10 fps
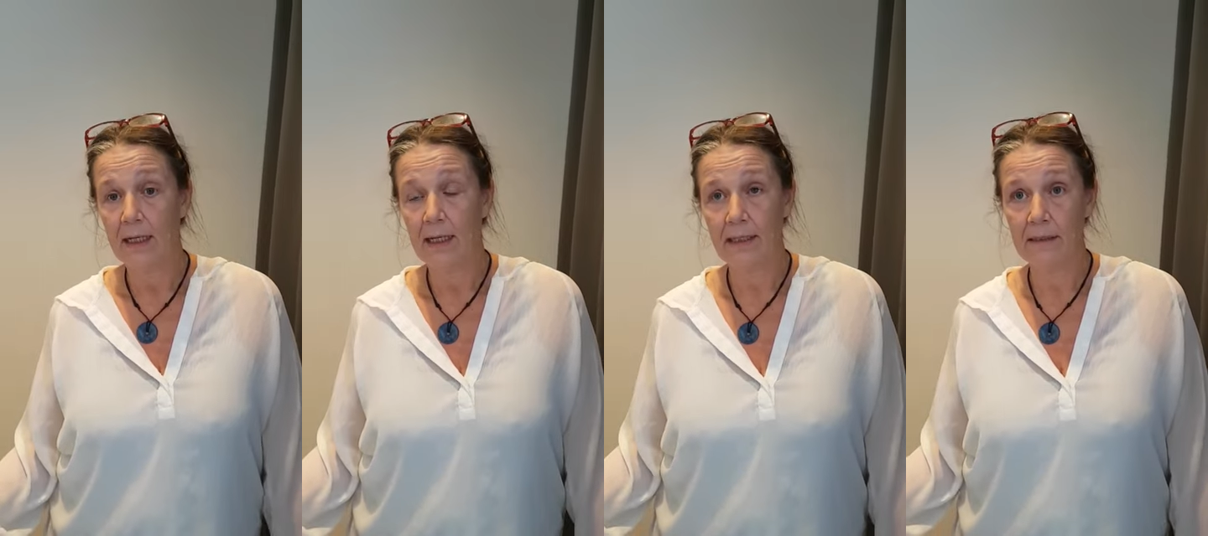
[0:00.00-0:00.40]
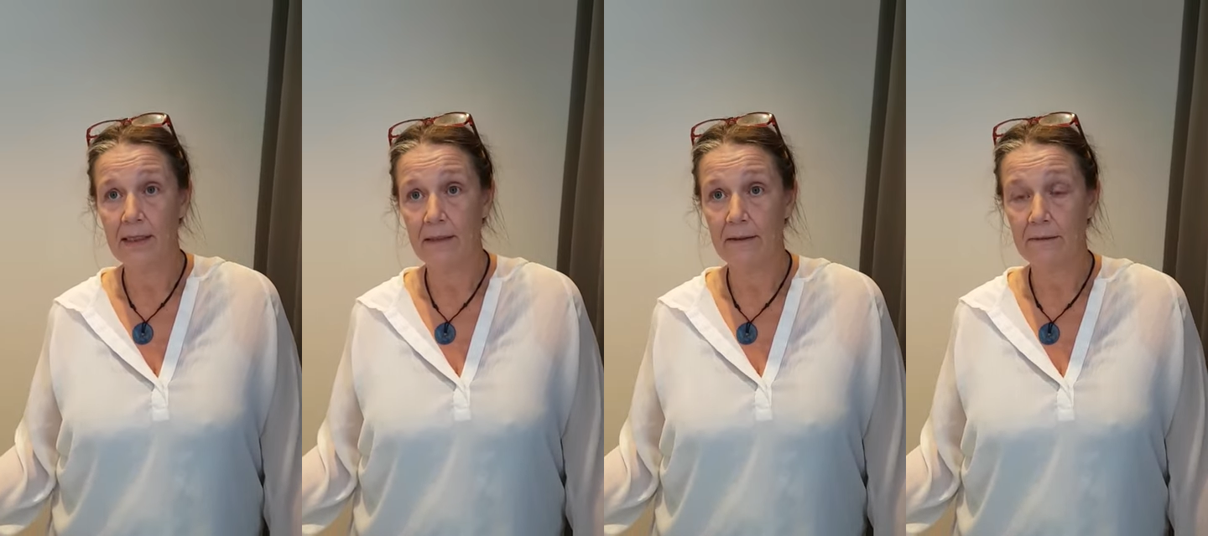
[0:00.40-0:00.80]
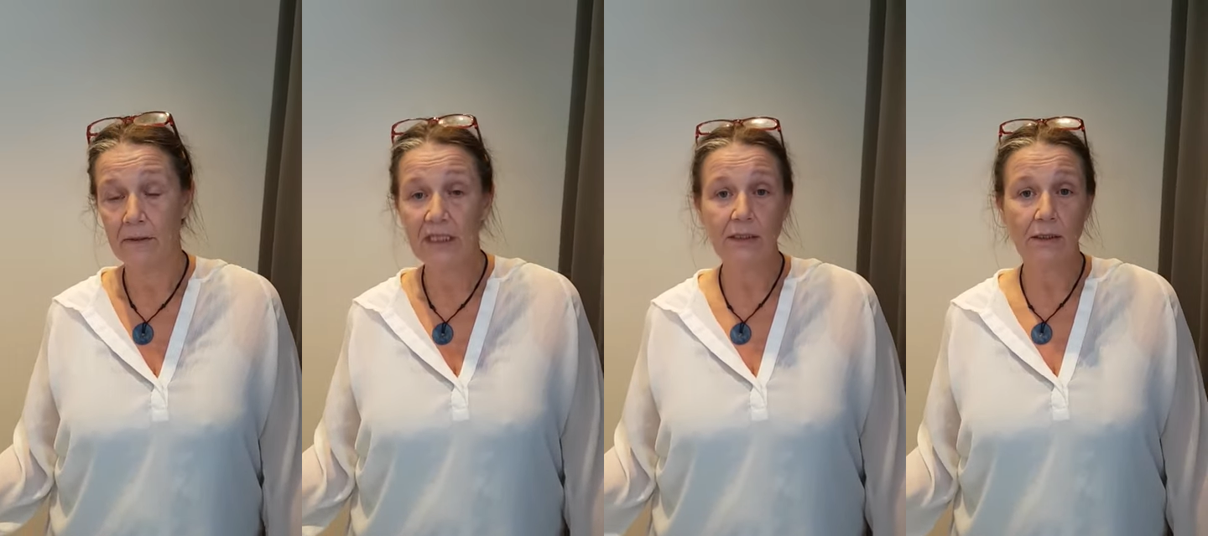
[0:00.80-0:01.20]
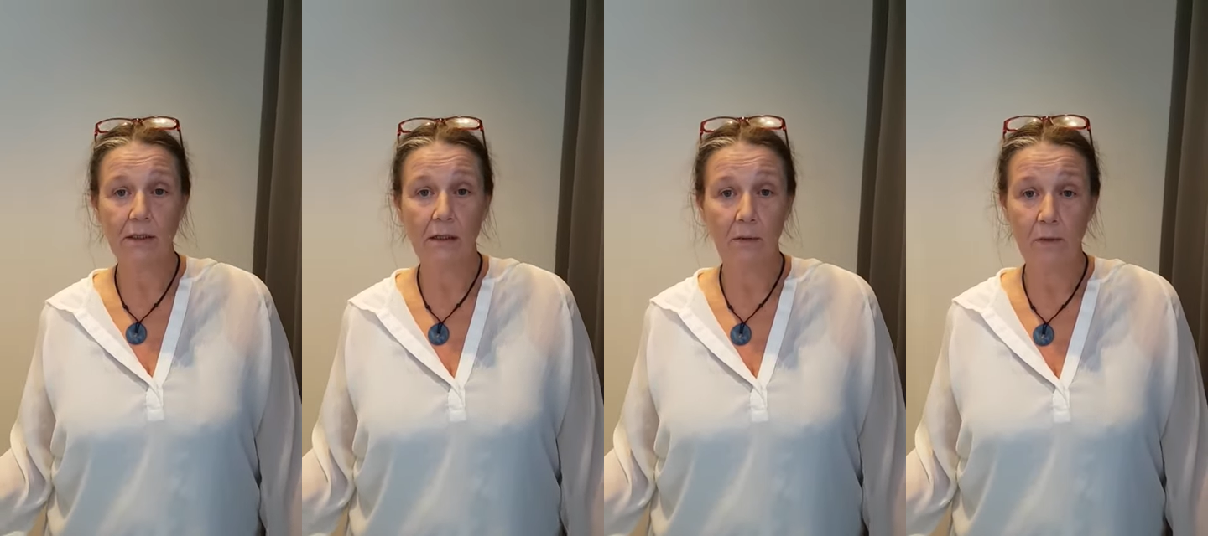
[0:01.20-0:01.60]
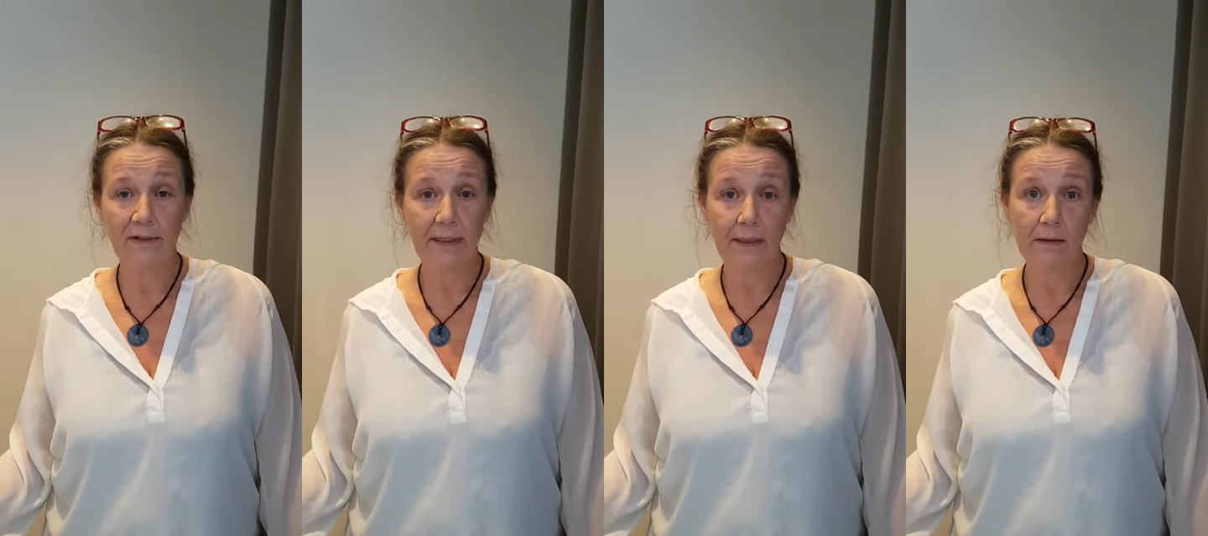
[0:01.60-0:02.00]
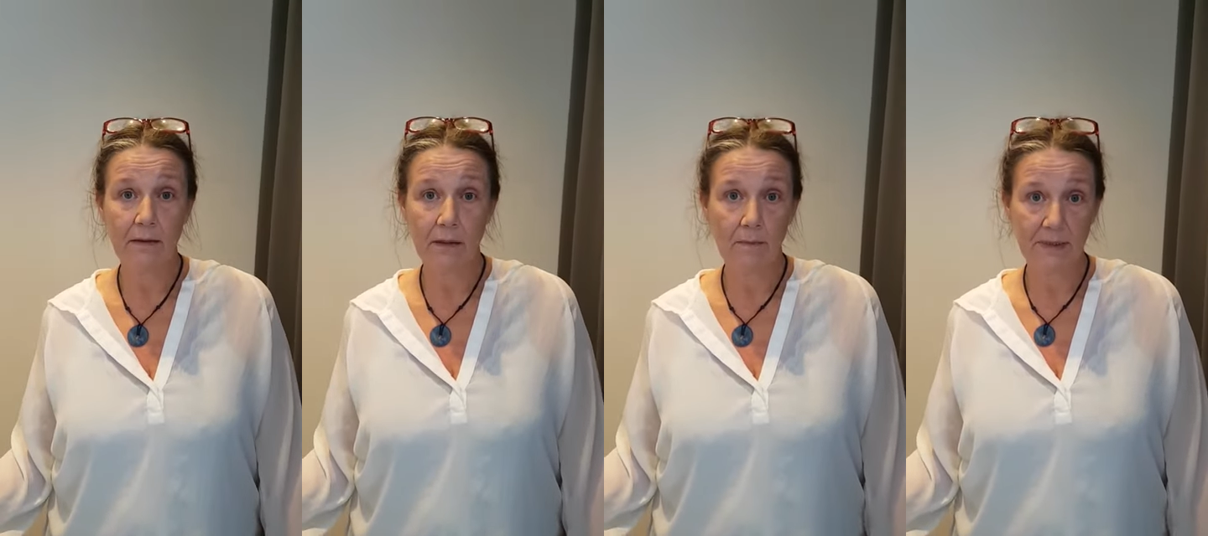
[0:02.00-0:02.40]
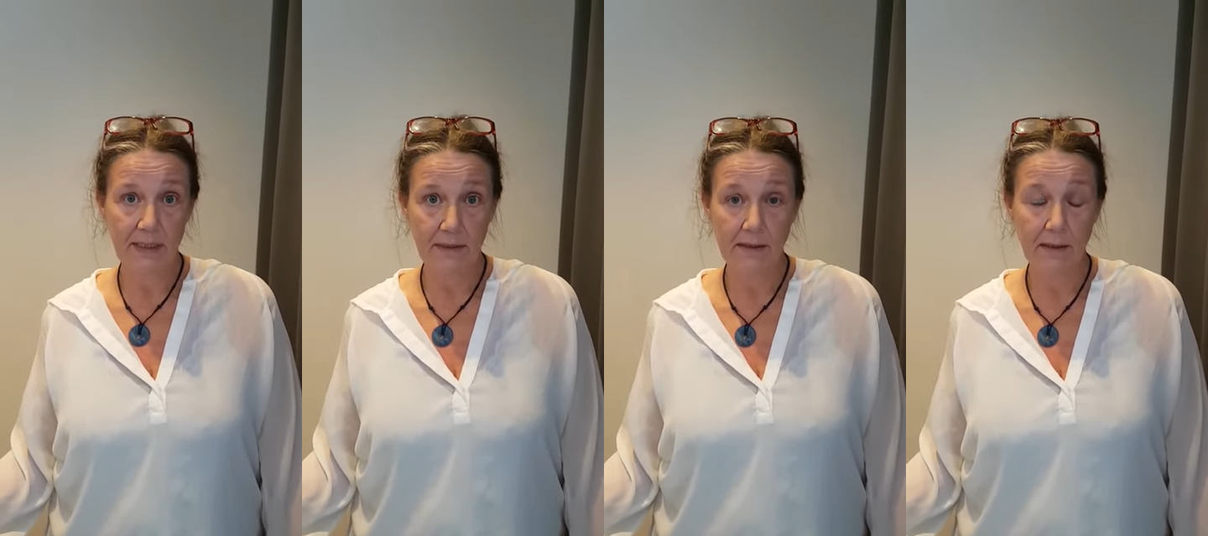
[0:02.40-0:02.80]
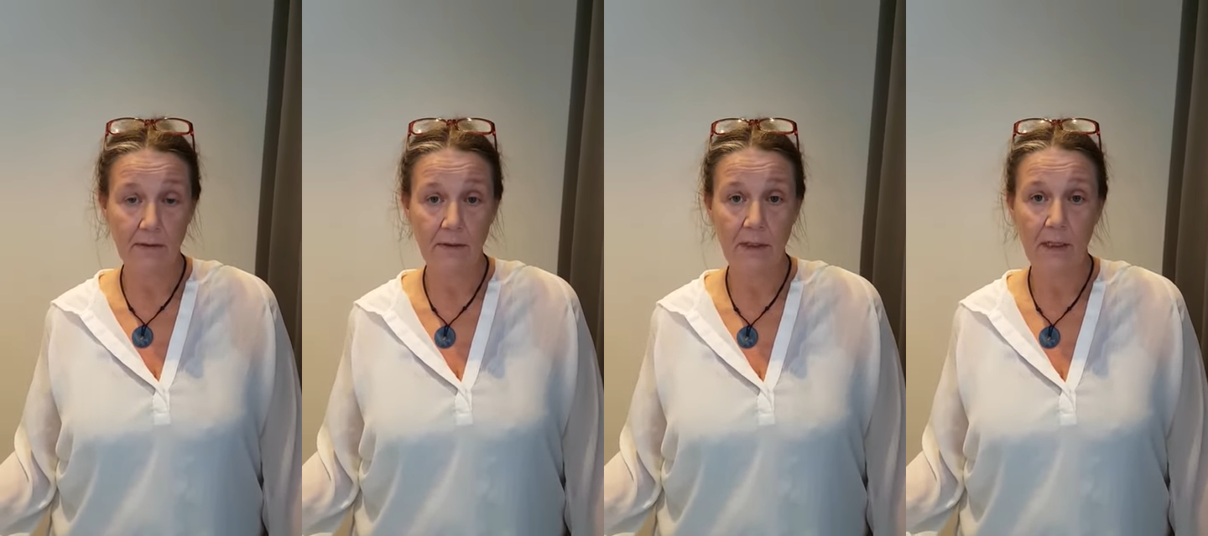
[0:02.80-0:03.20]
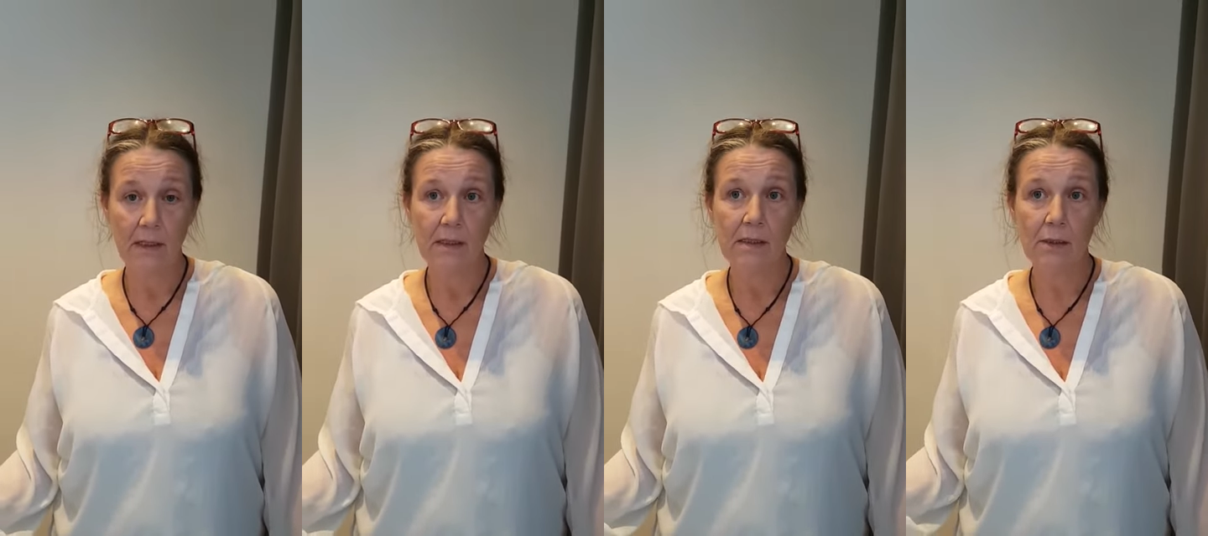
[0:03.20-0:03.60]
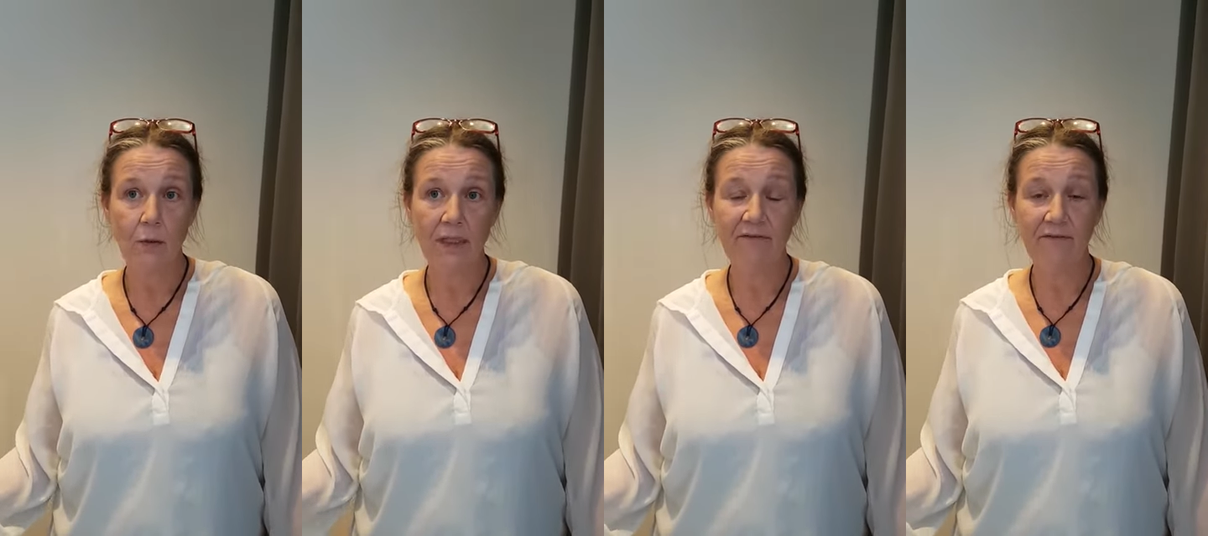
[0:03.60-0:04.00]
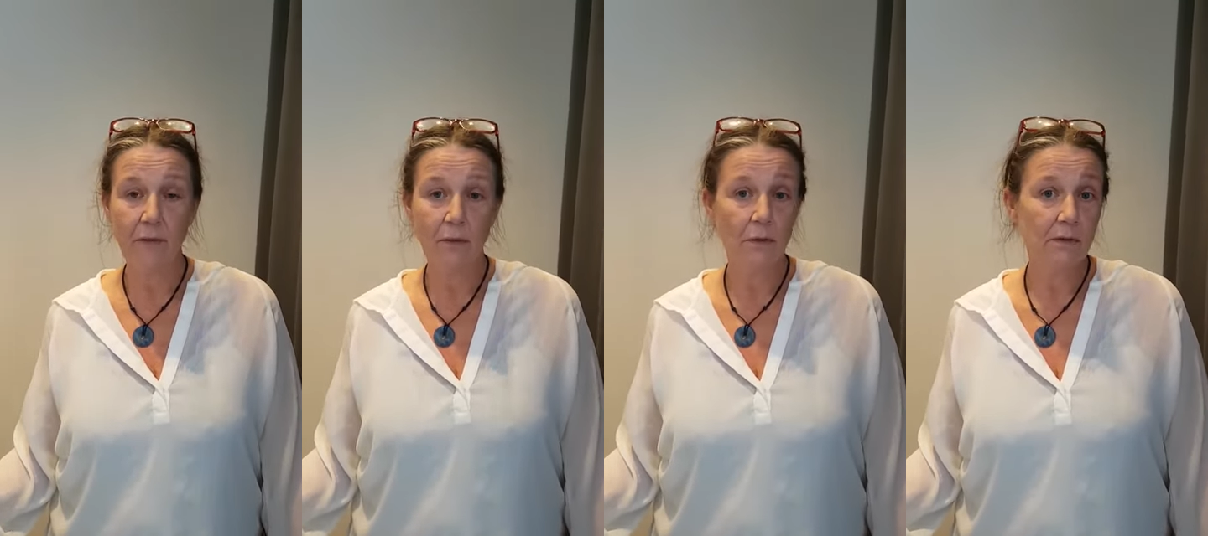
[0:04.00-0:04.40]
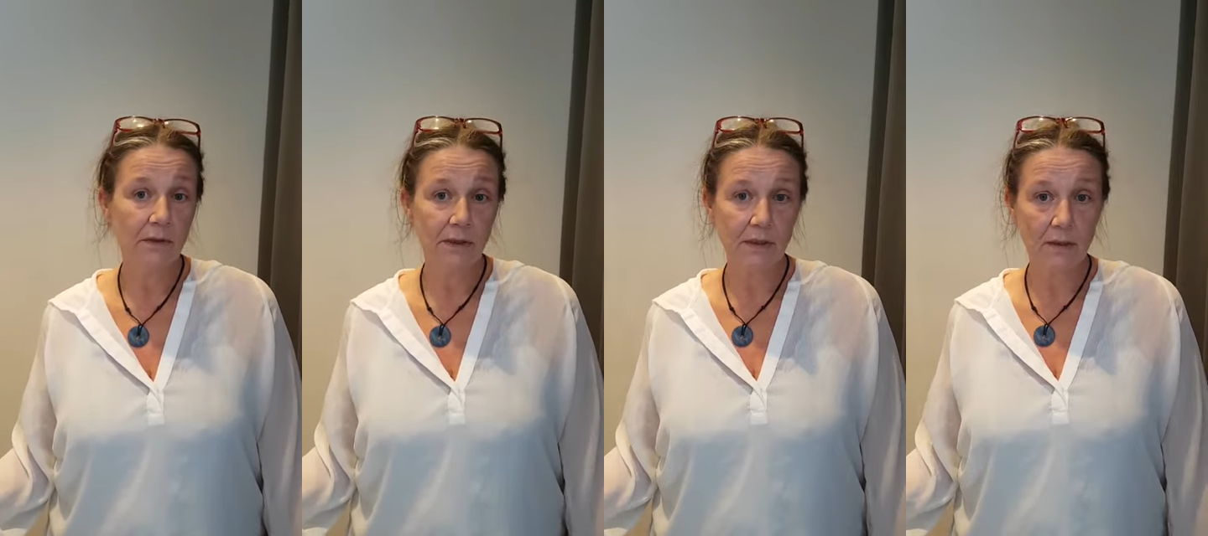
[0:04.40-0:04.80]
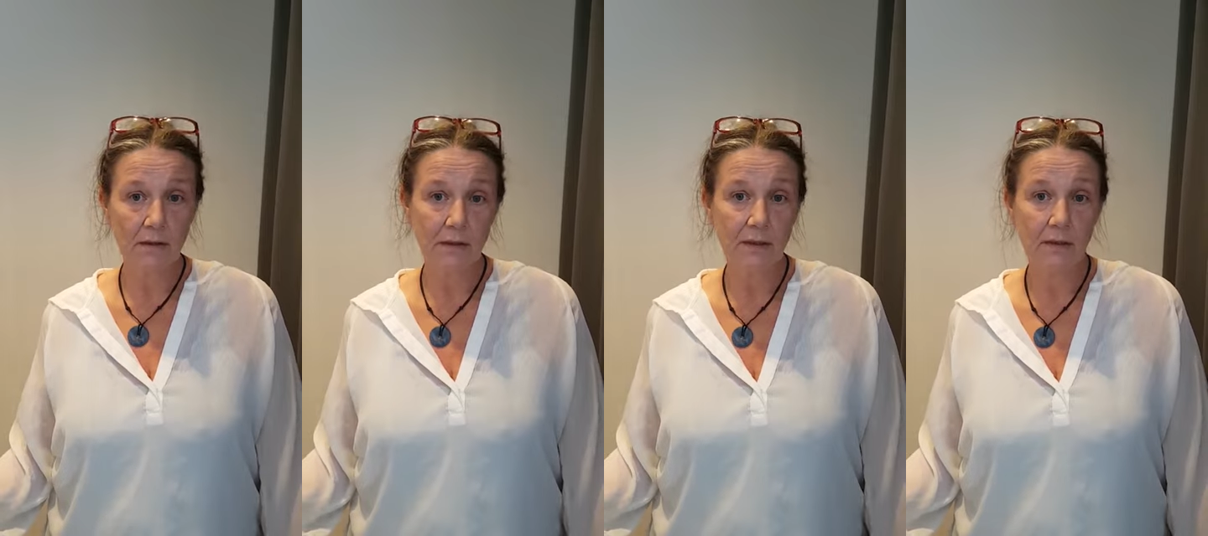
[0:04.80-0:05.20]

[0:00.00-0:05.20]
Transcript: and the teachers are very competent. So if you're going to start